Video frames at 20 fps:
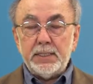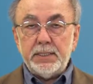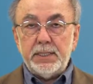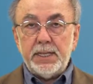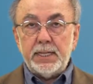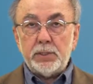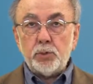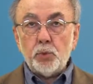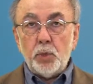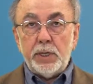
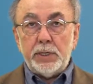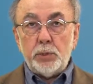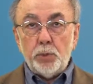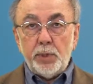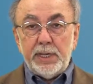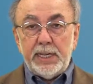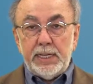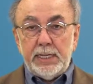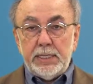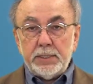that when
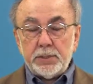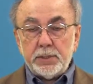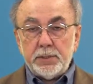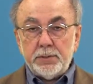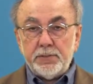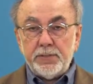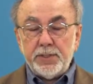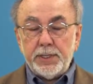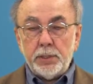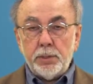we
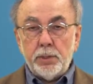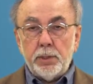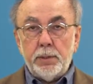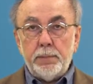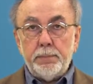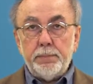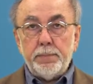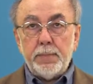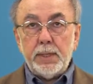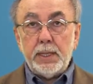interview
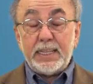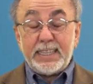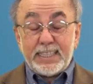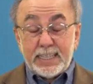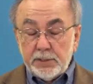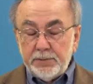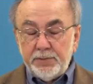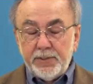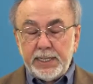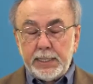
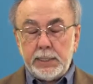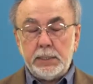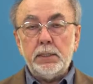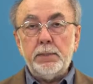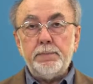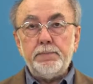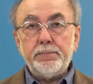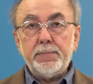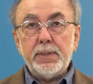intervene